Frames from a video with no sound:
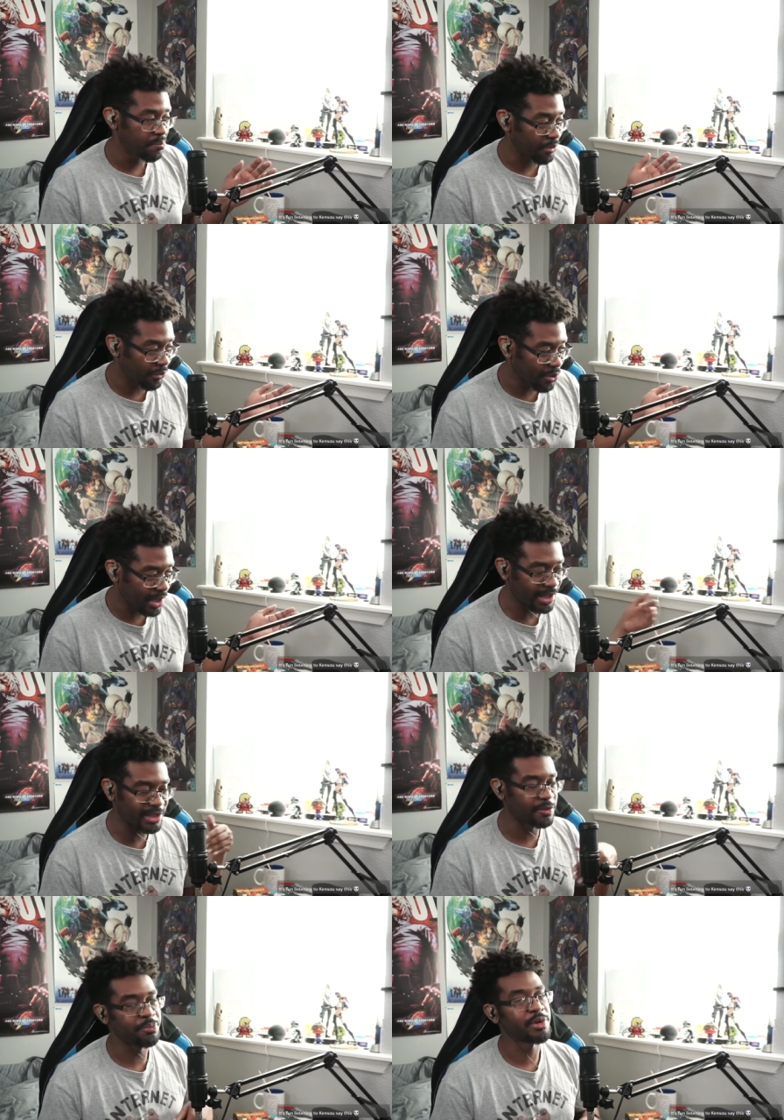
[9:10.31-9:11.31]
Before it got to
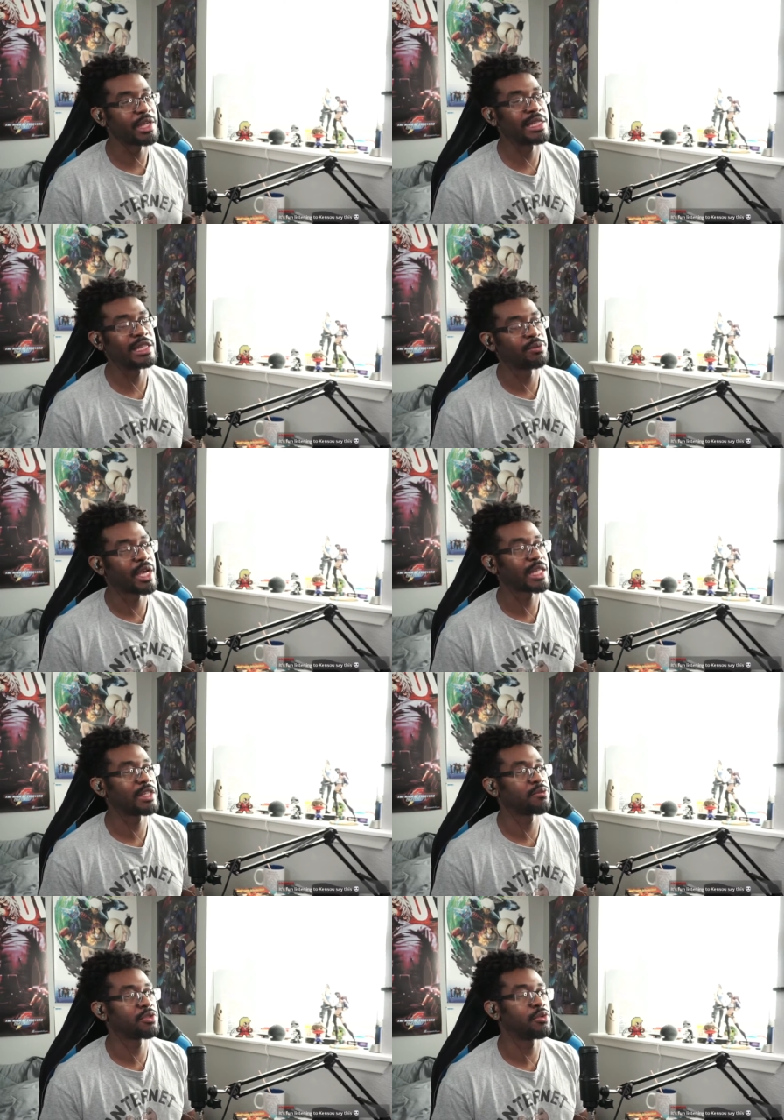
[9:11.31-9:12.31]
this point, I think the
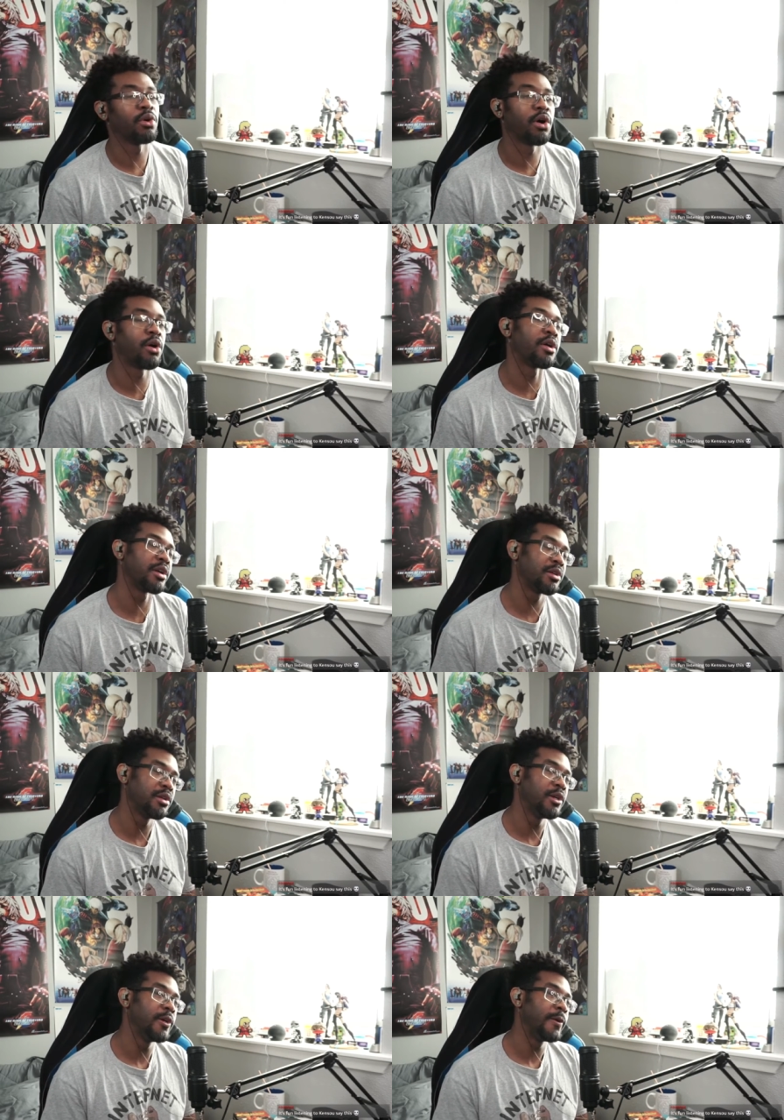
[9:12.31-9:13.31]
reactive was too hard
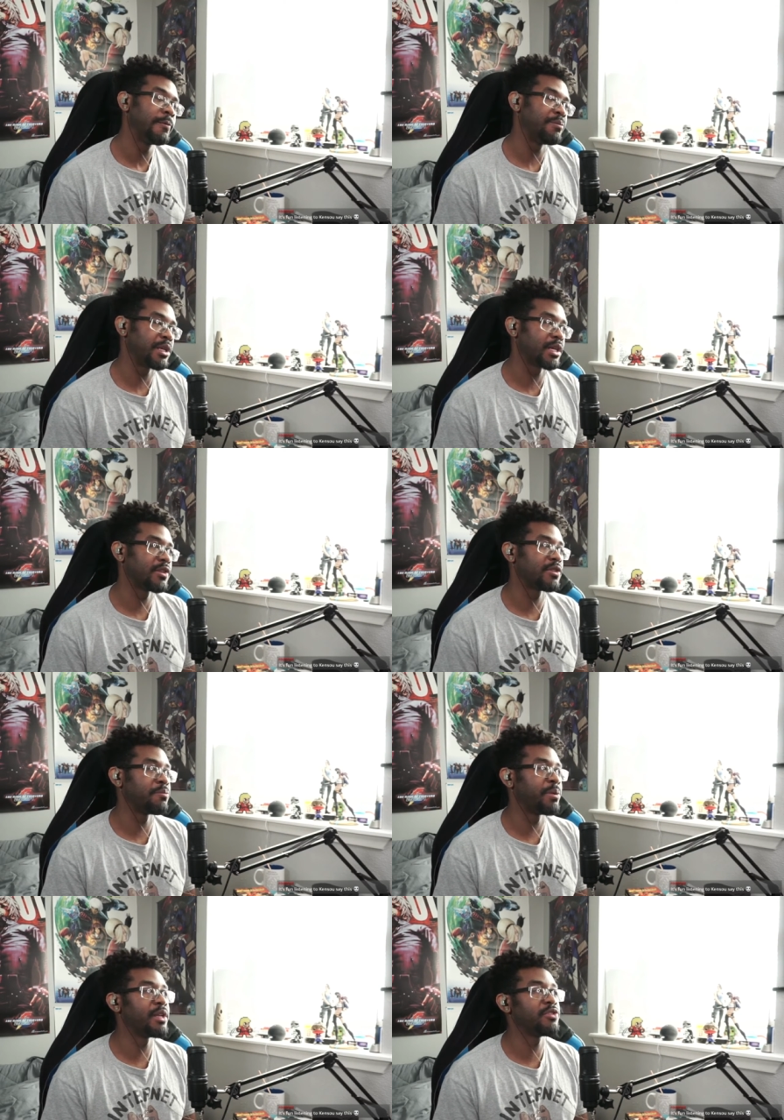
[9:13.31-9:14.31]
because the
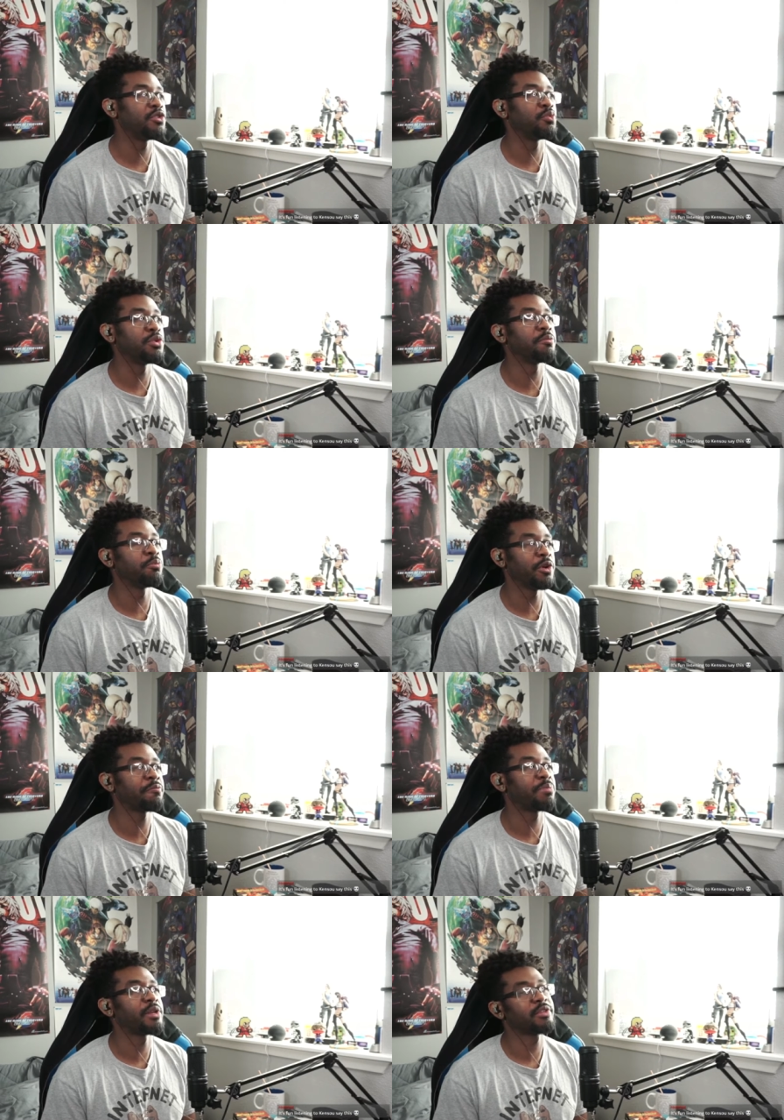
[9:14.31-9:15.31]
buttons you would
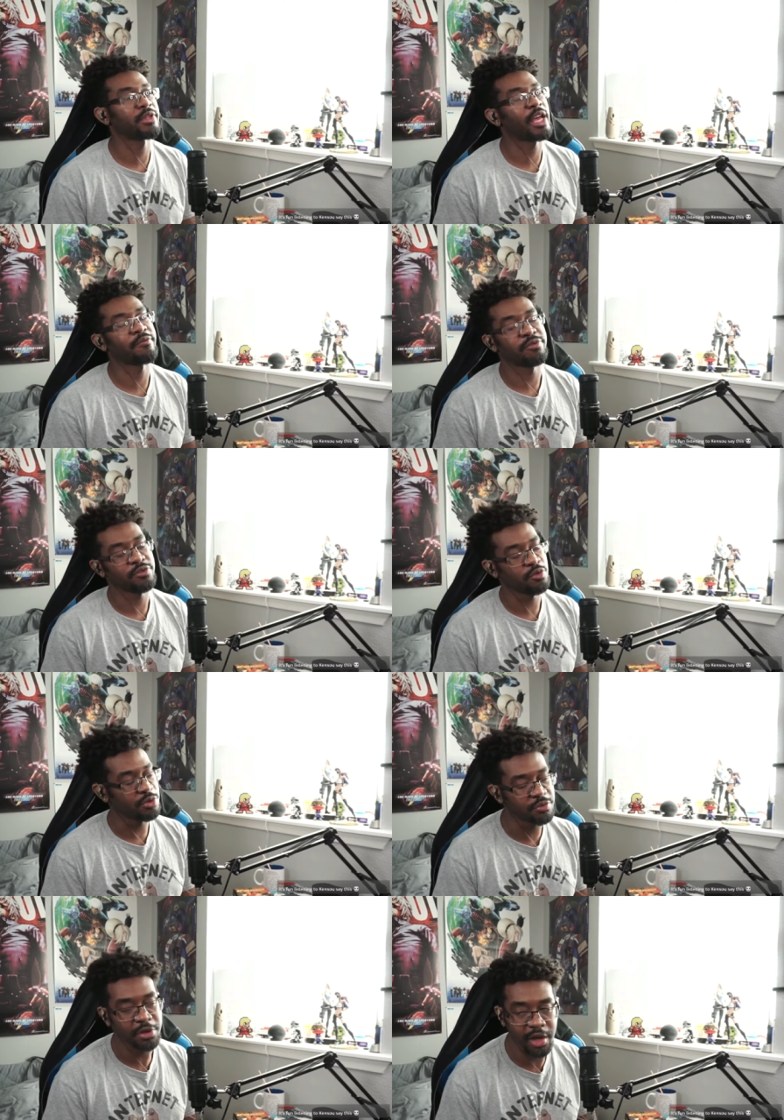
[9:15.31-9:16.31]
whiff punish, they have too
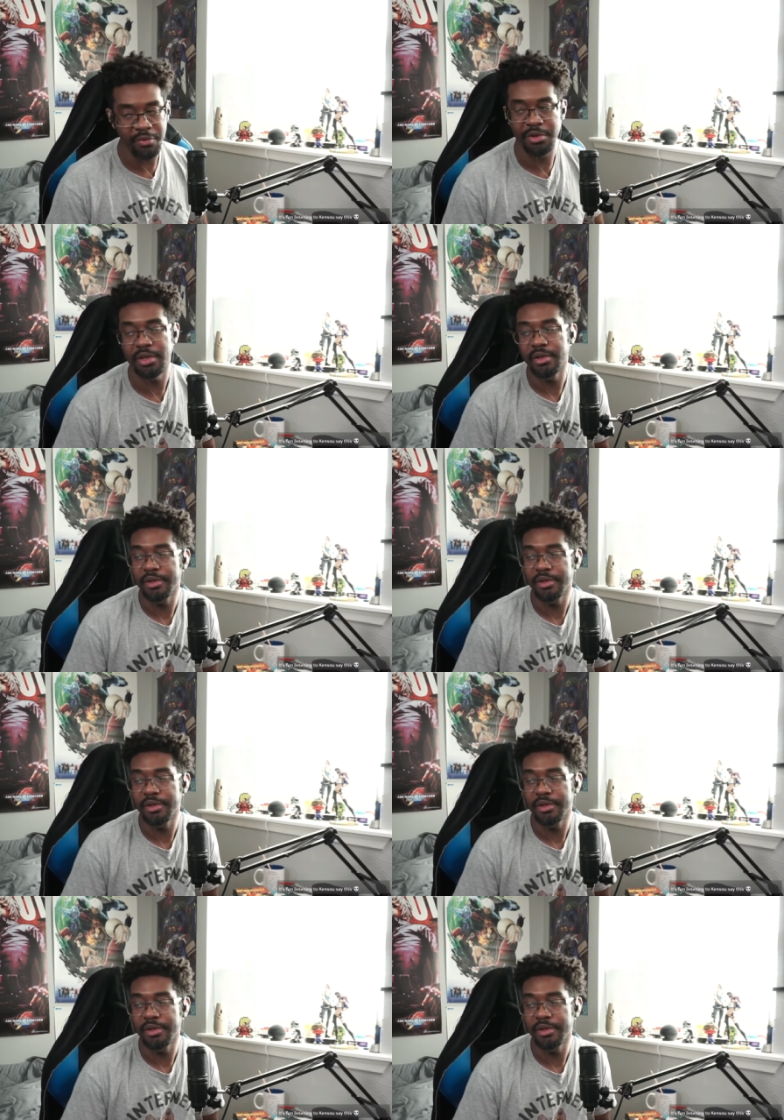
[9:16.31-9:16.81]
good recovery,